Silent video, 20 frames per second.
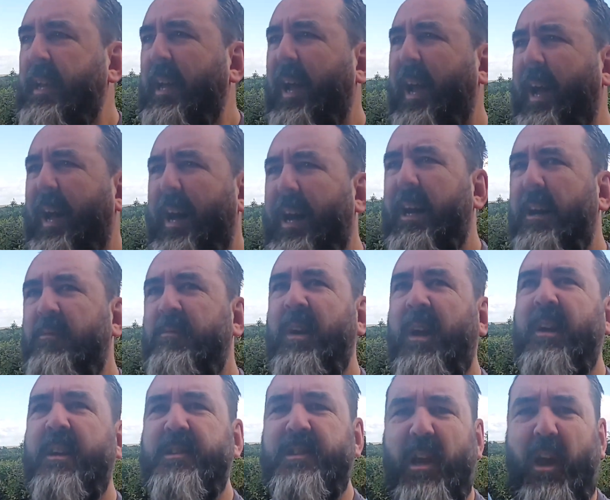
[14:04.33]

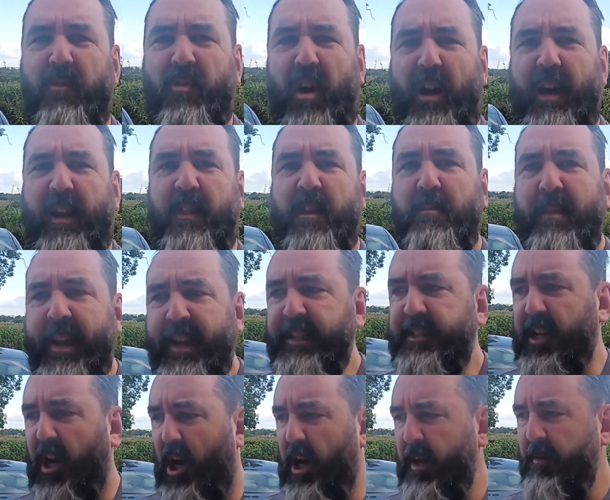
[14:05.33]
So right, in the
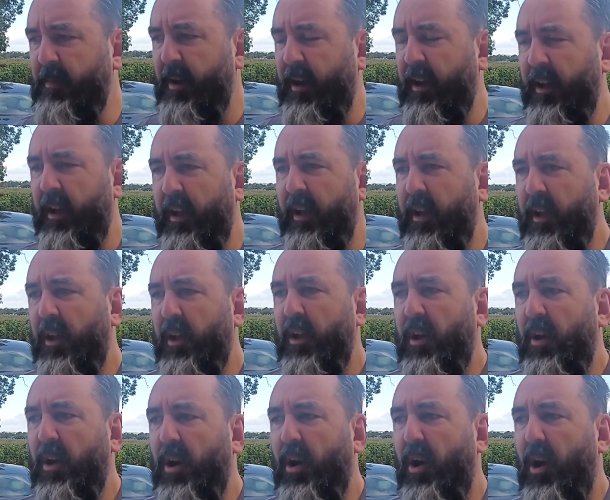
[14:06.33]
meantime,
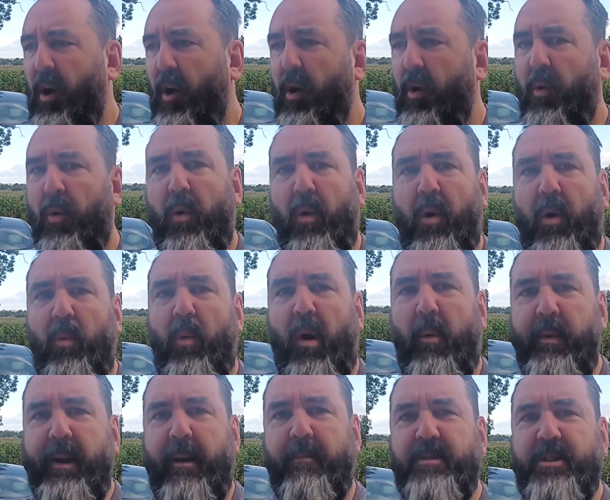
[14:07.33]
what
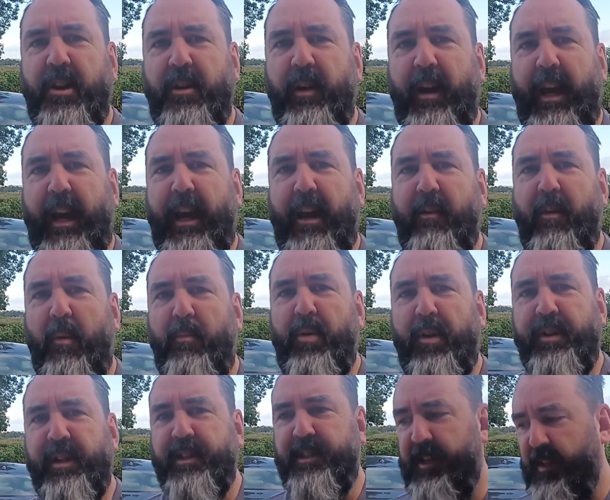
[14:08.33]
we're up to here at
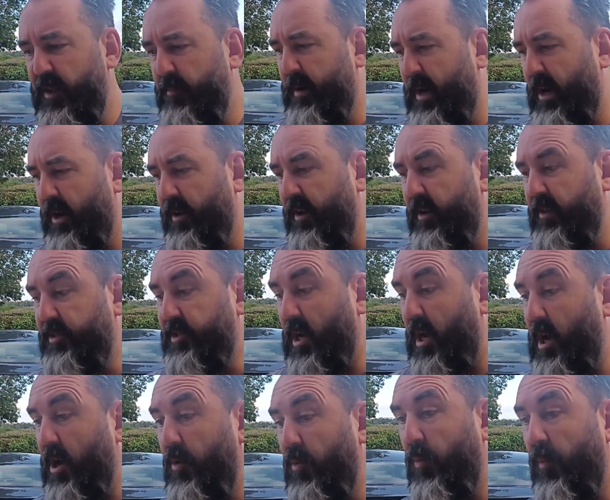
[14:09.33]
Projects in the Barn.
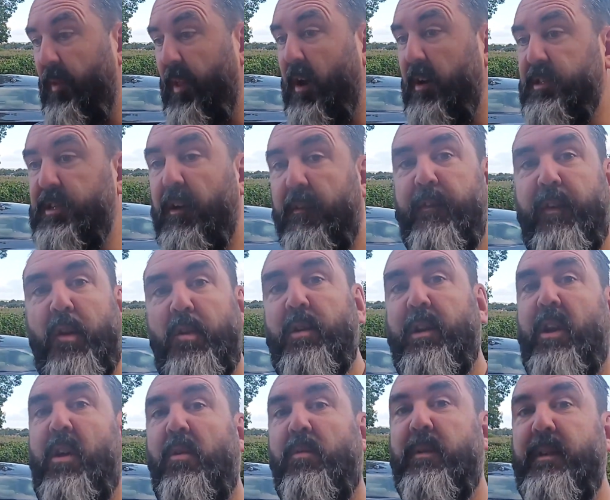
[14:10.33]
So those that are following
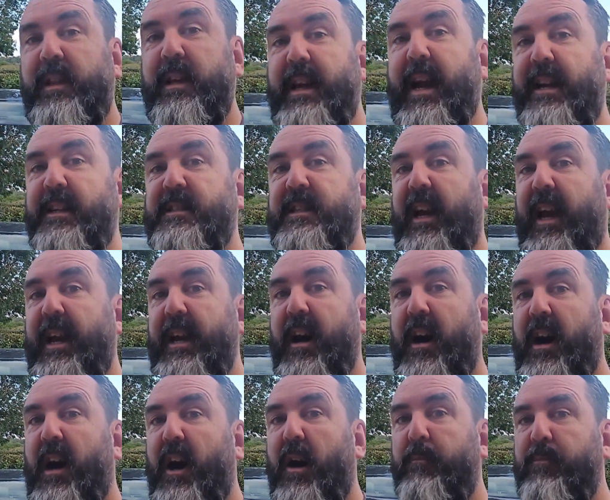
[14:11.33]
along with the
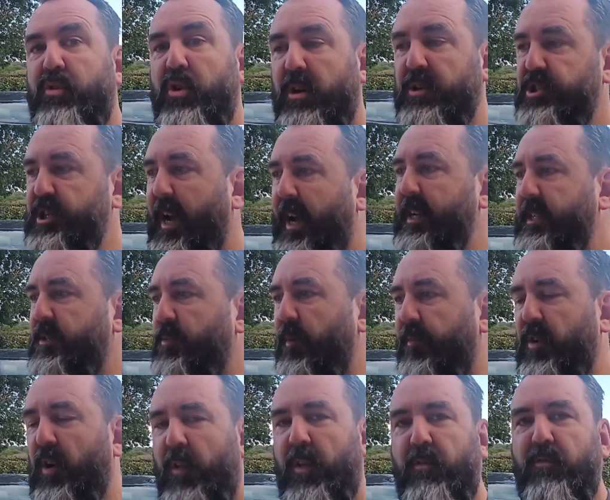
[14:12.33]
XKR project, we've
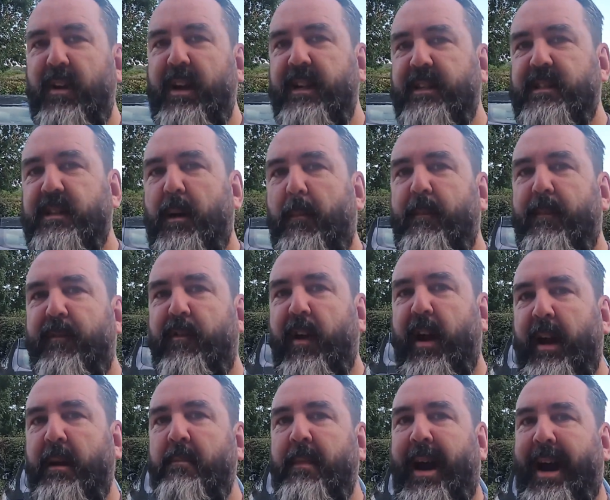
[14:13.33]
got the rear
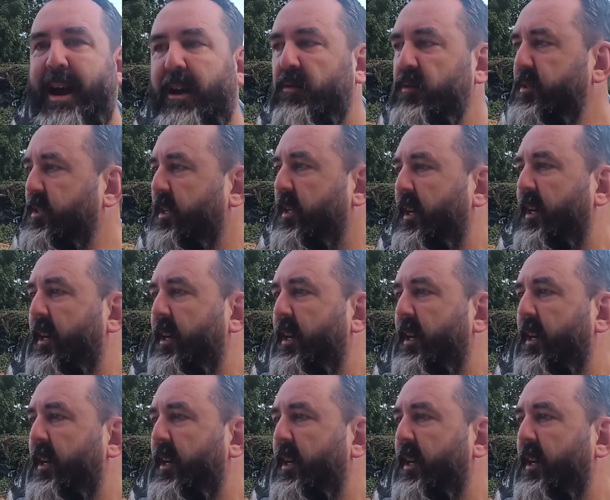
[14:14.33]
subframe out.